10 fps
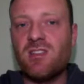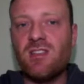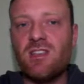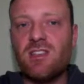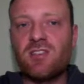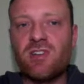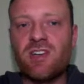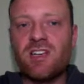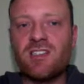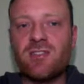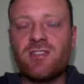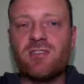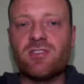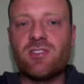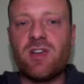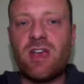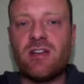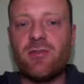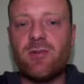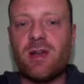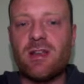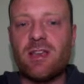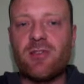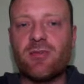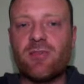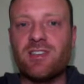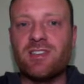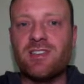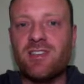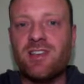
in this screencast series I'll show you how to uh, get through this.